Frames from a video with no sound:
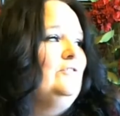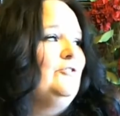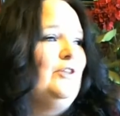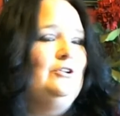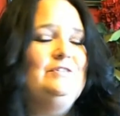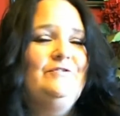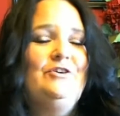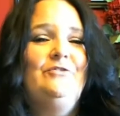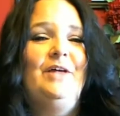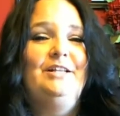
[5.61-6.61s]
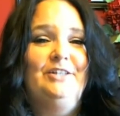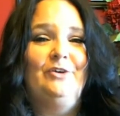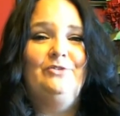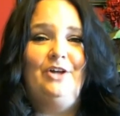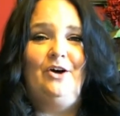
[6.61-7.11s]
So for those of you that
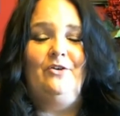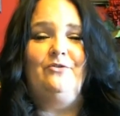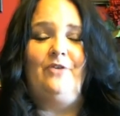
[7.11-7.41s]
don't know,